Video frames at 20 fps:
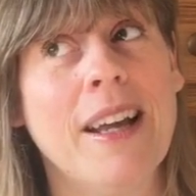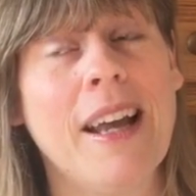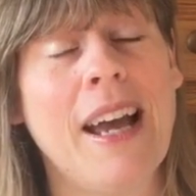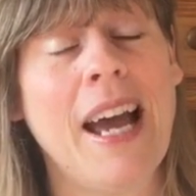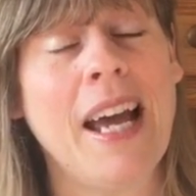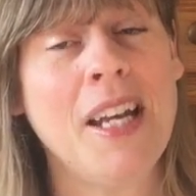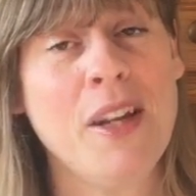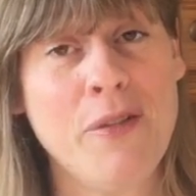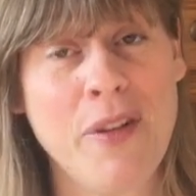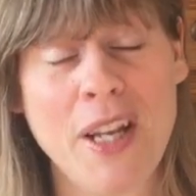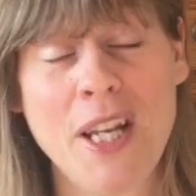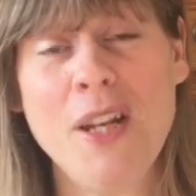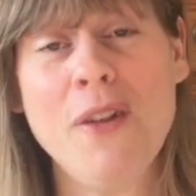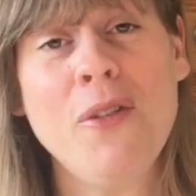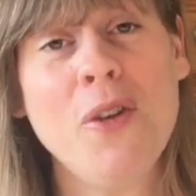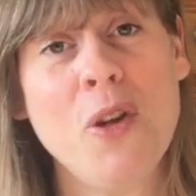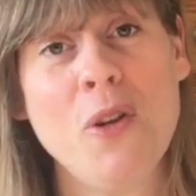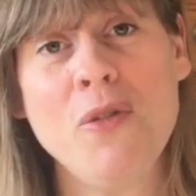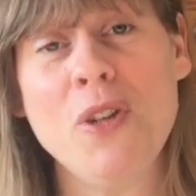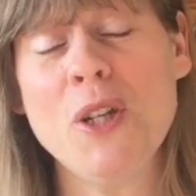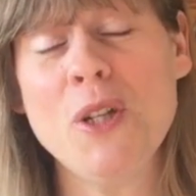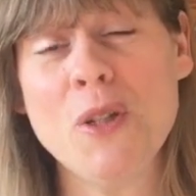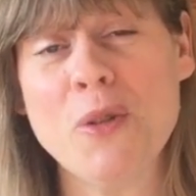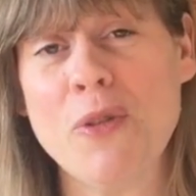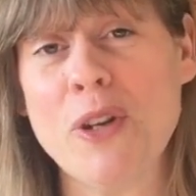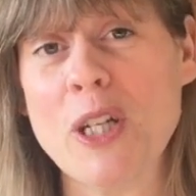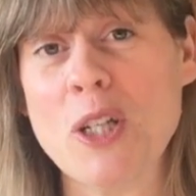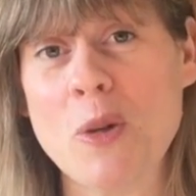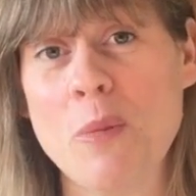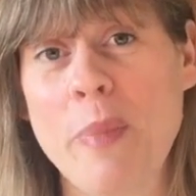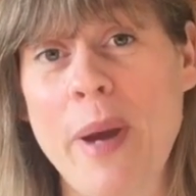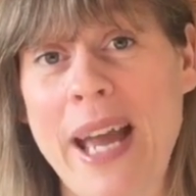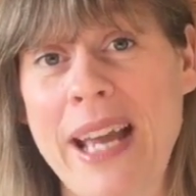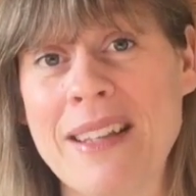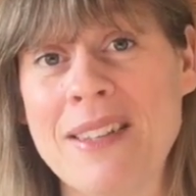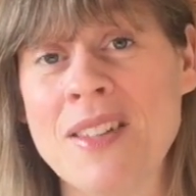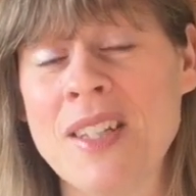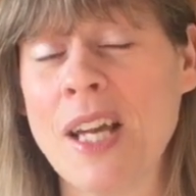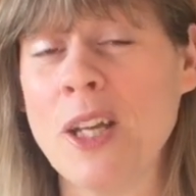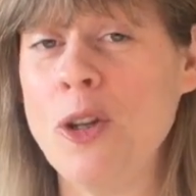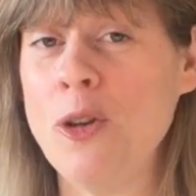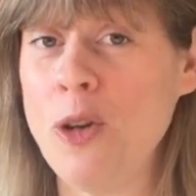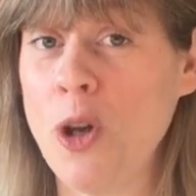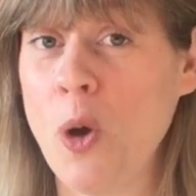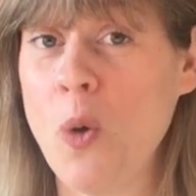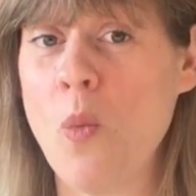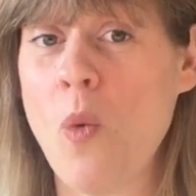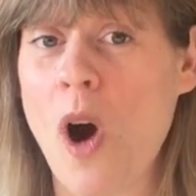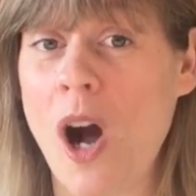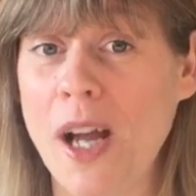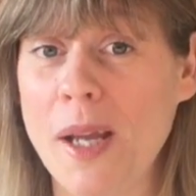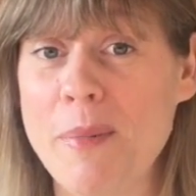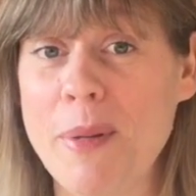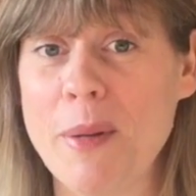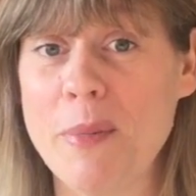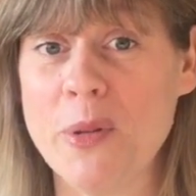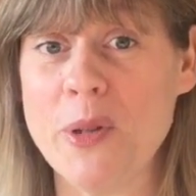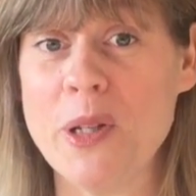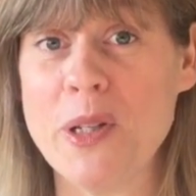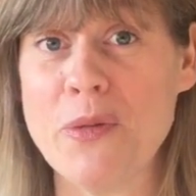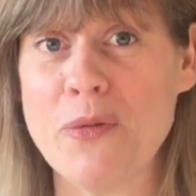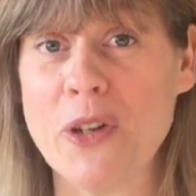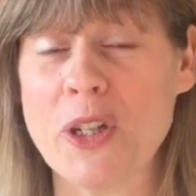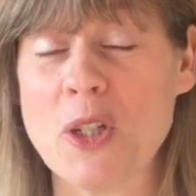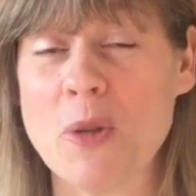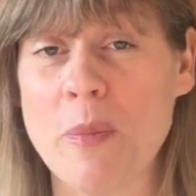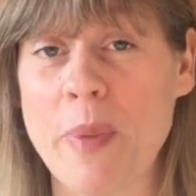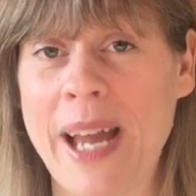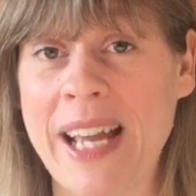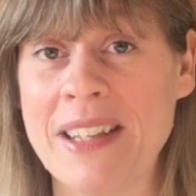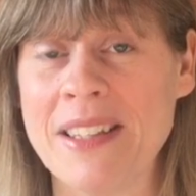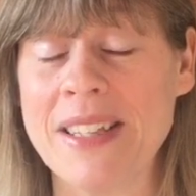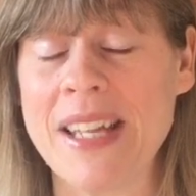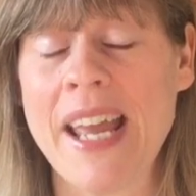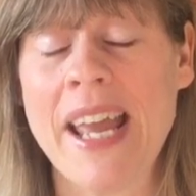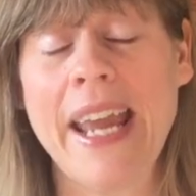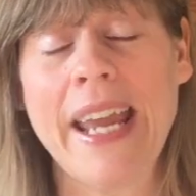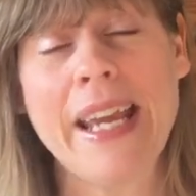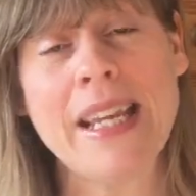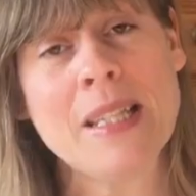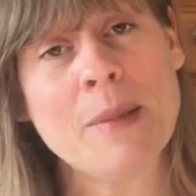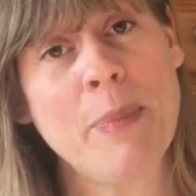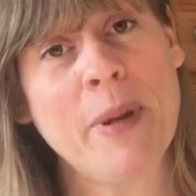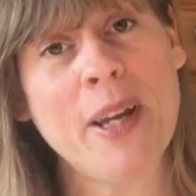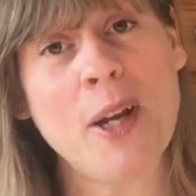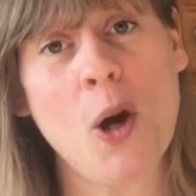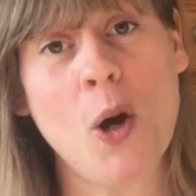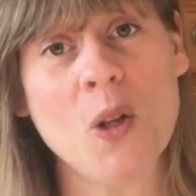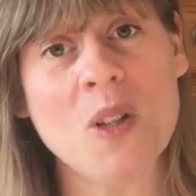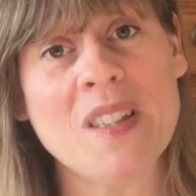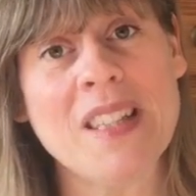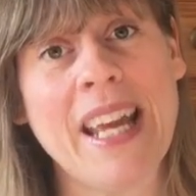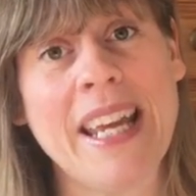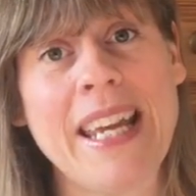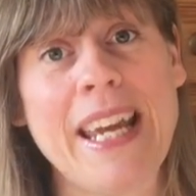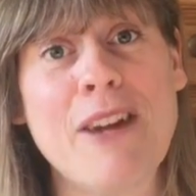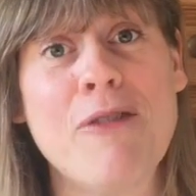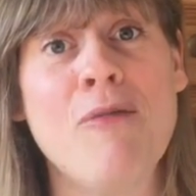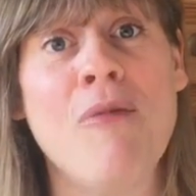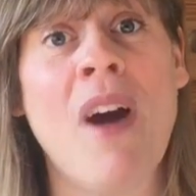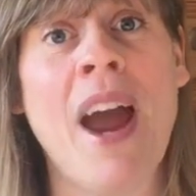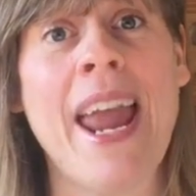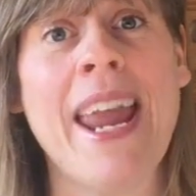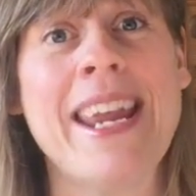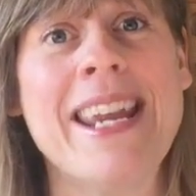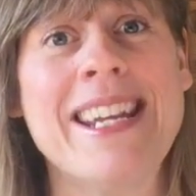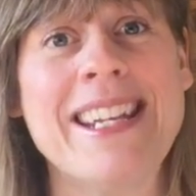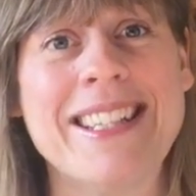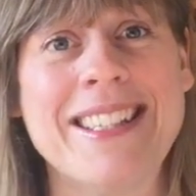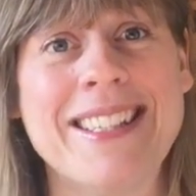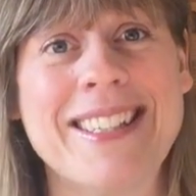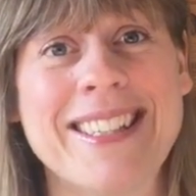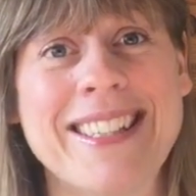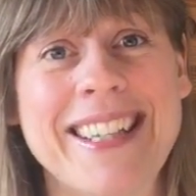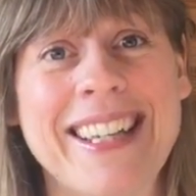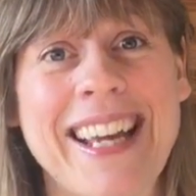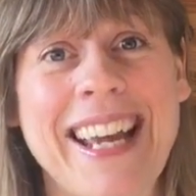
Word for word: And if any of you have used friction pens and you know why people use friction pens, it's because they erase.